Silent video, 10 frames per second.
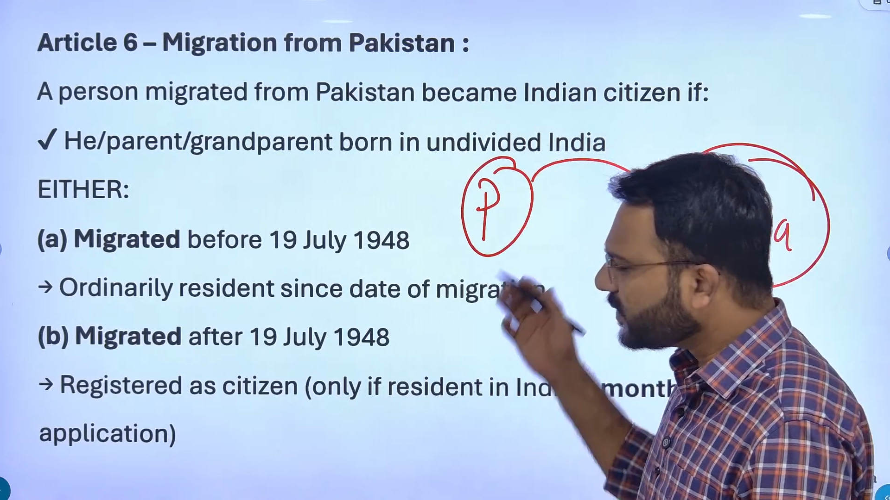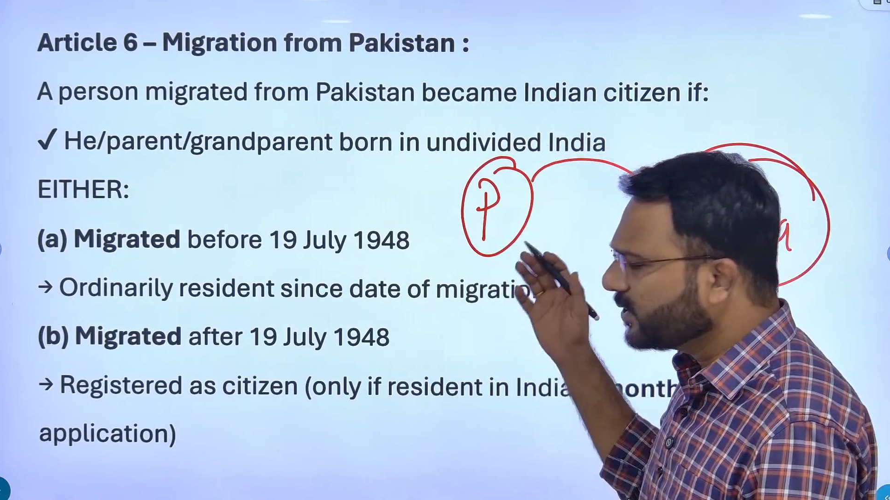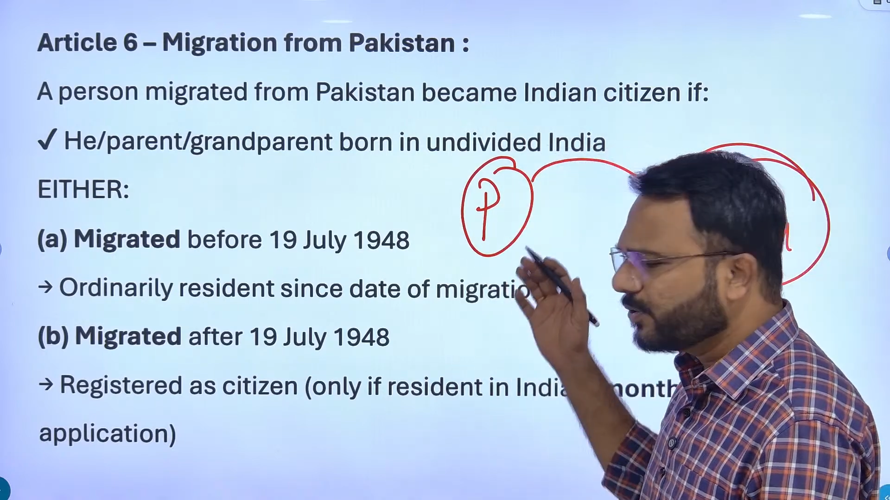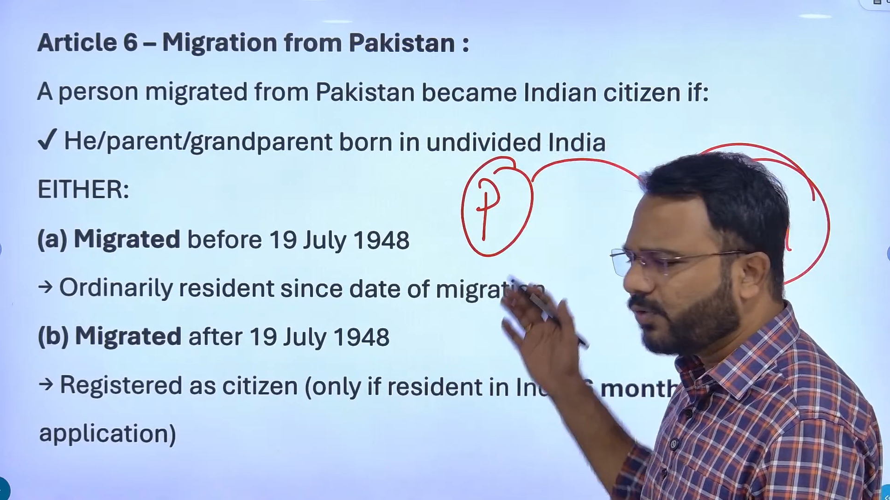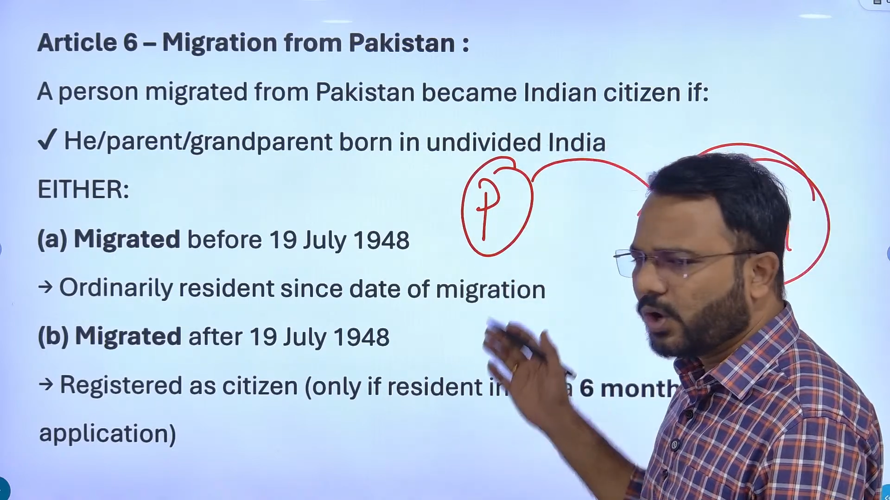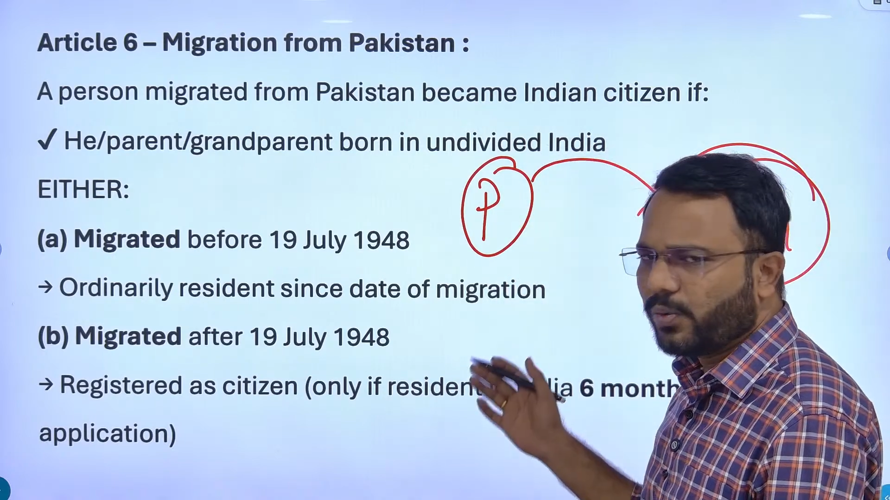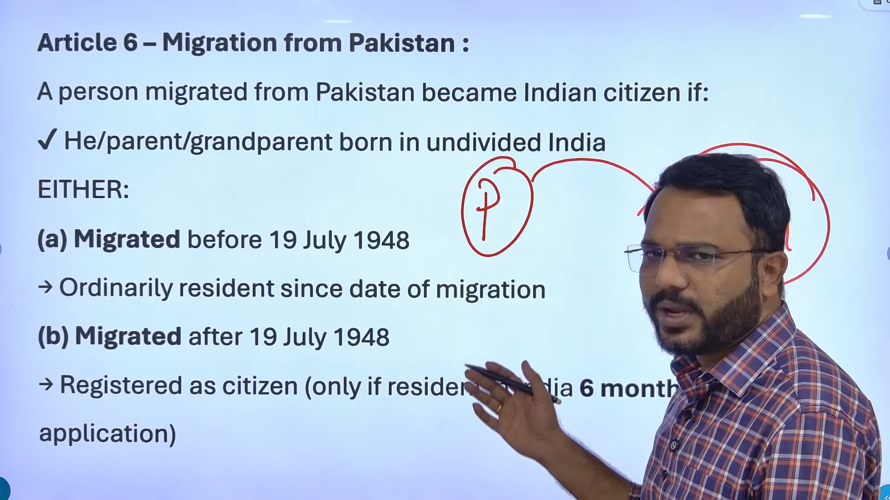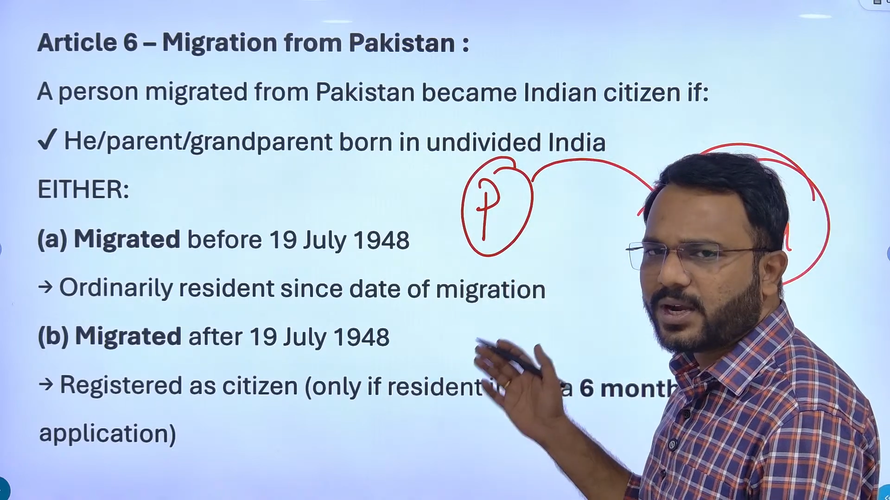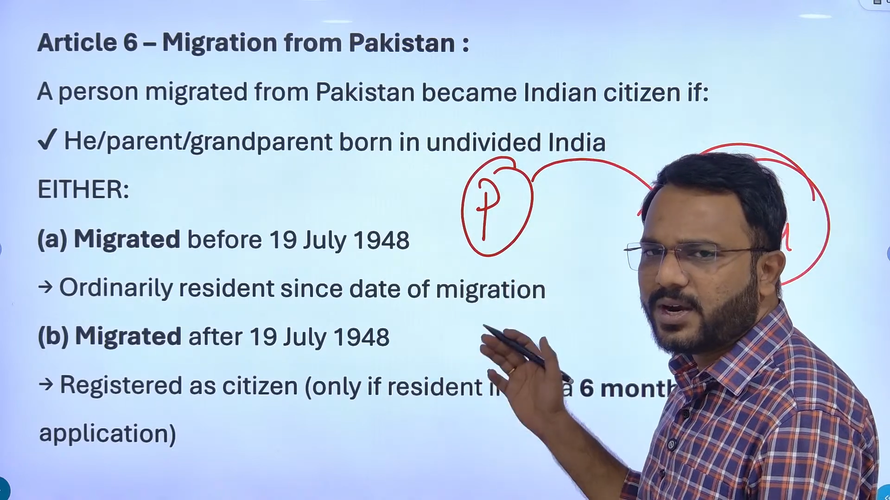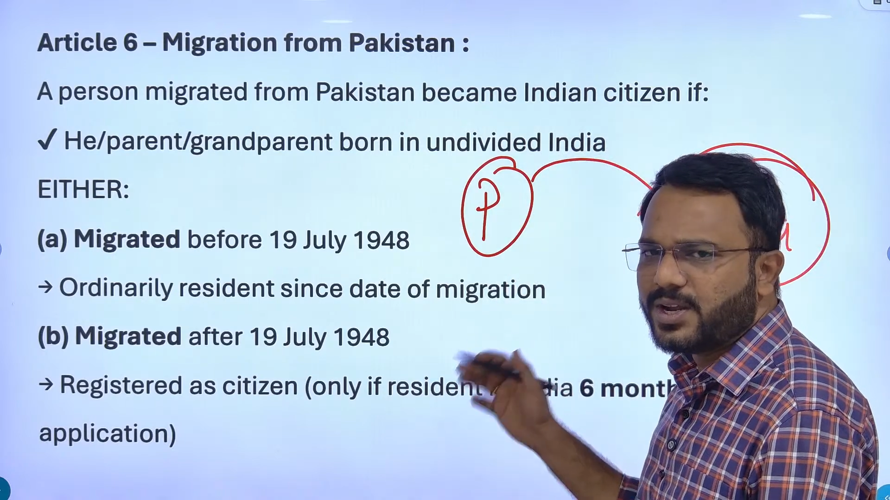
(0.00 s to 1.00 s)
the following
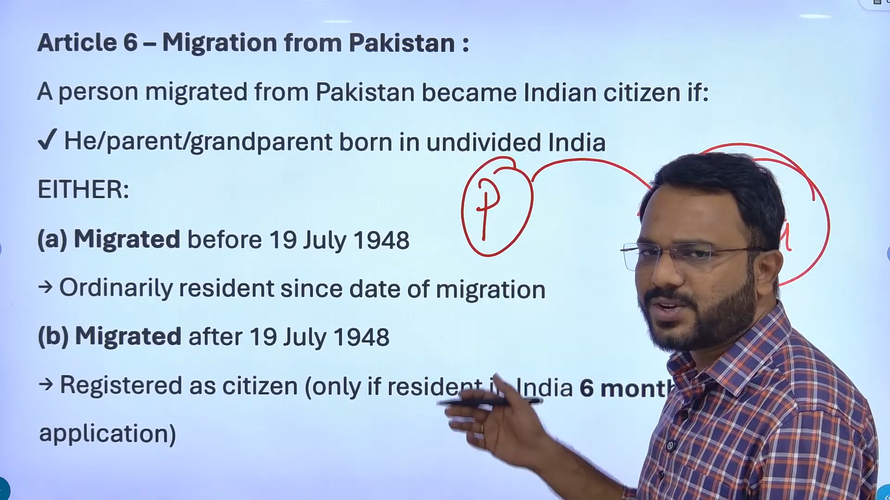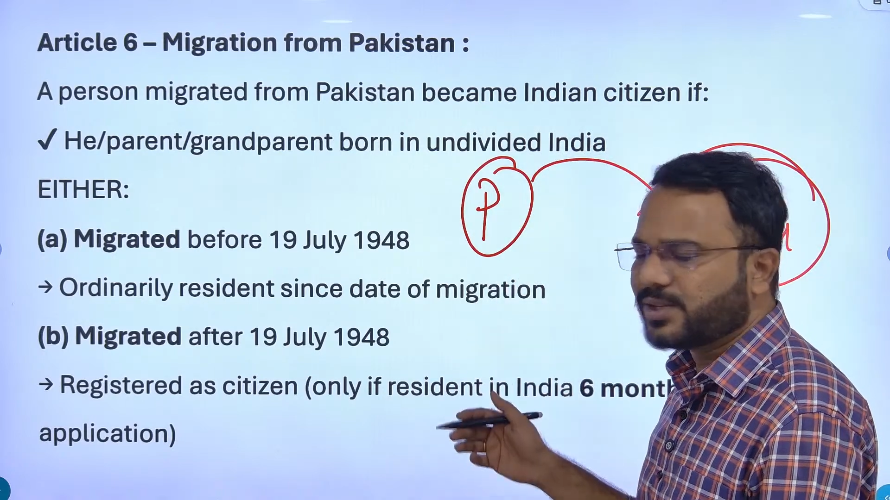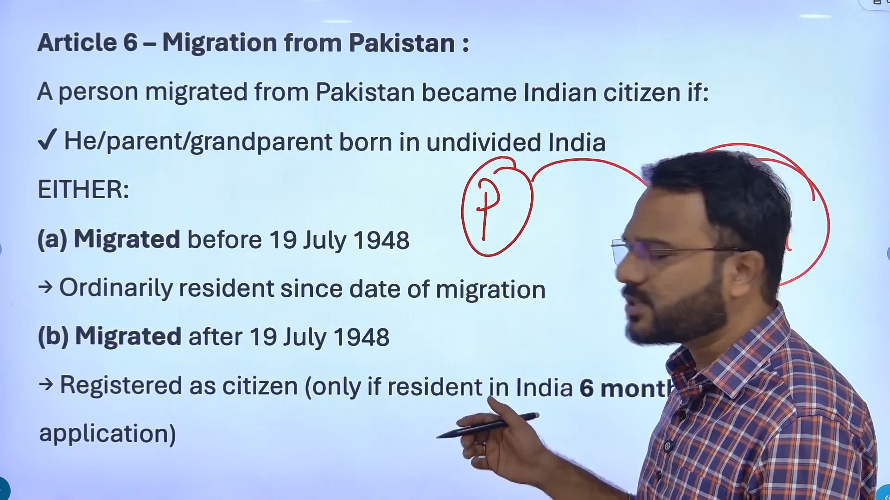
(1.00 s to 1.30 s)
conditions.